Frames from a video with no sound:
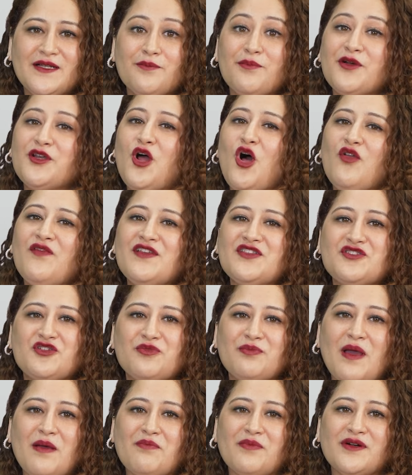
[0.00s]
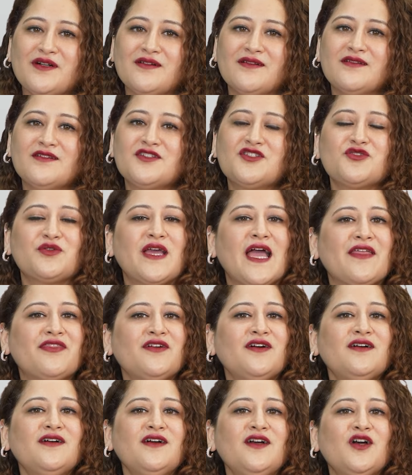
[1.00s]
But always remember,
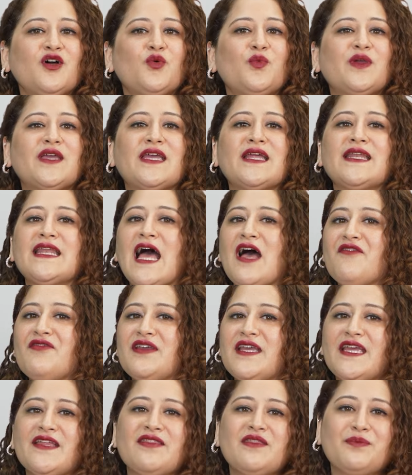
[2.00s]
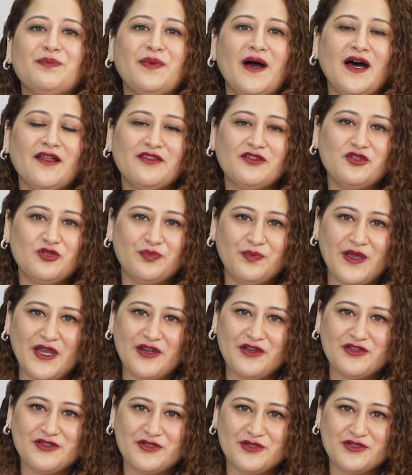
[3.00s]
together, we can navigate the path to
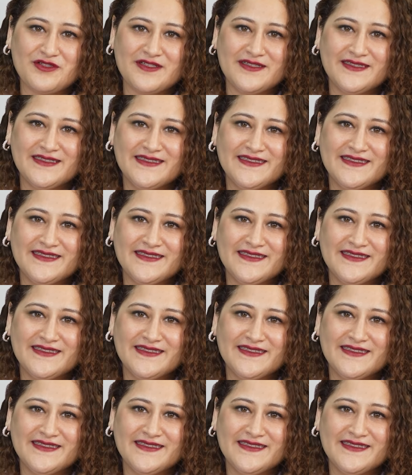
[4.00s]
parenthood.